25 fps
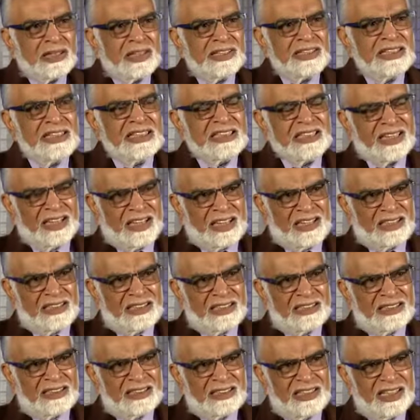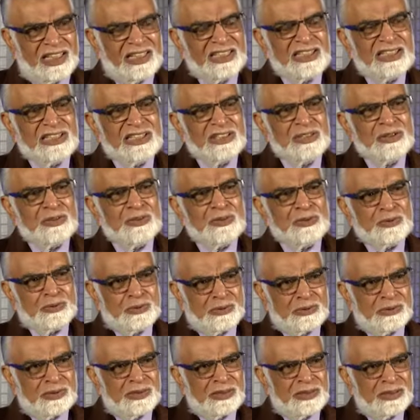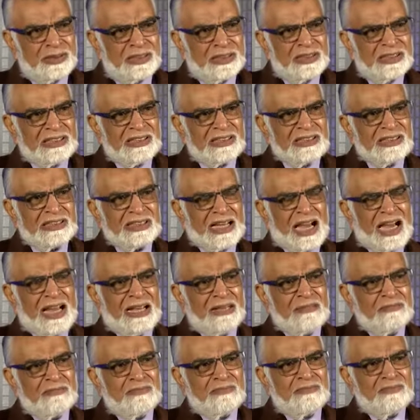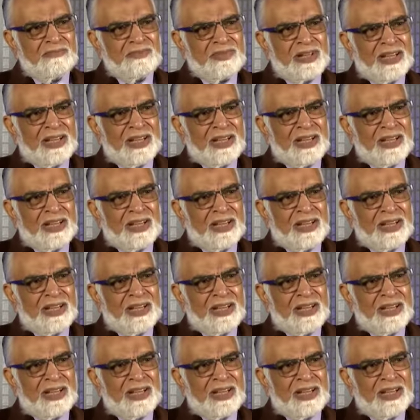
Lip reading: era, a new time